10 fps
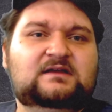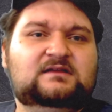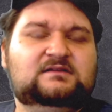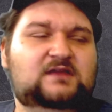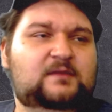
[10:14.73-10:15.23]

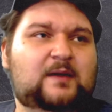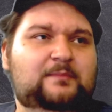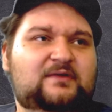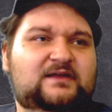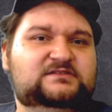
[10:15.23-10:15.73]
Am I
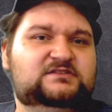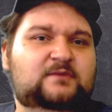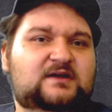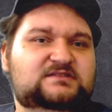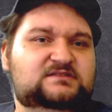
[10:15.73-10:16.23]
playing too
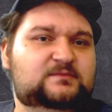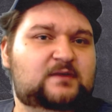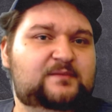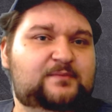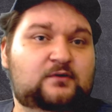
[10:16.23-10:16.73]
much to my
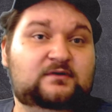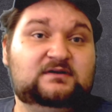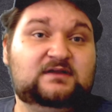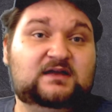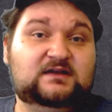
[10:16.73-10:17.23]
opponent,
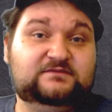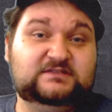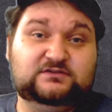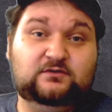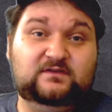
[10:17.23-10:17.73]
not enough to
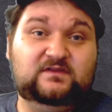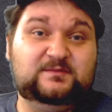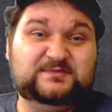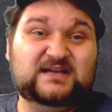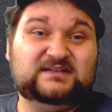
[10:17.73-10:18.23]
score in the
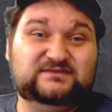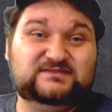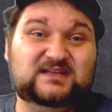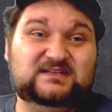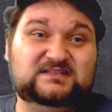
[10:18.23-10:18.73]
objectives
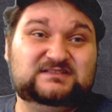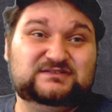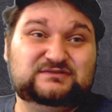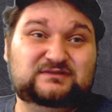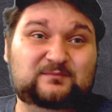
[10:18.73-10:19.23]
I need to,
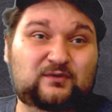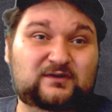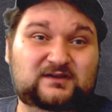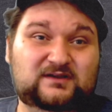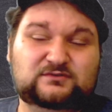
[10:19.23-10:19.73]
and board
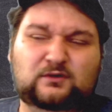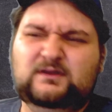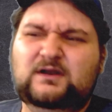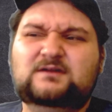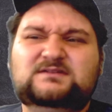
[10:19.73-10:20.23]
control?
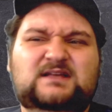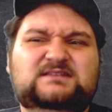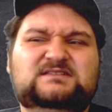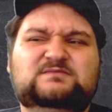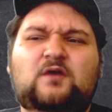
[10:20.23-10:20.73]
It's
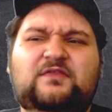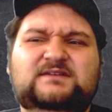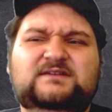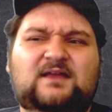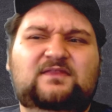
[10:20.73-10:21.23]
small things
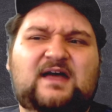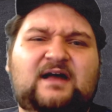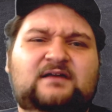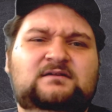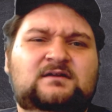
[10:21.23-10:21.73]
like
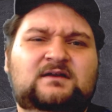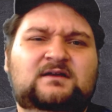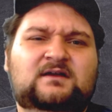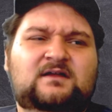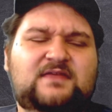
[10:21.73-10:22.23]
that
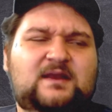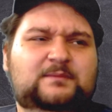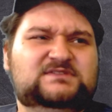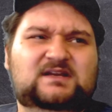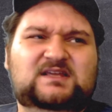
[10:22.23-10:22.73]
I'm
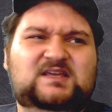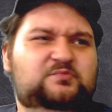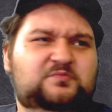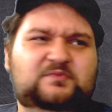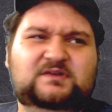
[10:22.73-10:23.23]
just gonna keep
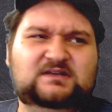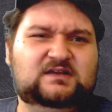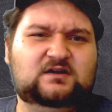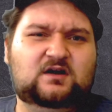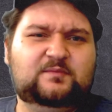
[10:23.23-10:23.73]
repeating and
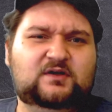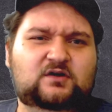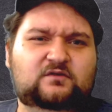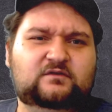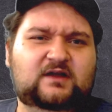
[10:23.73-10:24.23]
harping
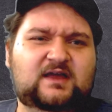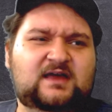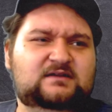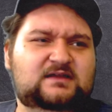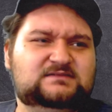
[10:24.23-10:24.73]
over again.
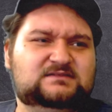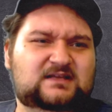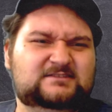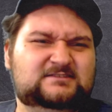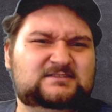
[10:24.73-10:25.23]
It's because
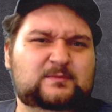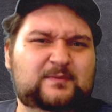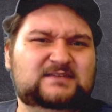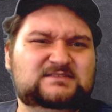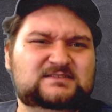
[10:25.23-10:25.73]
it's the
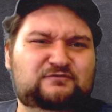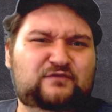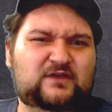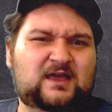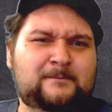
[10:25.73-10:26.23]
basics of the
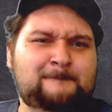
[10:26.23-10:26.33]
game.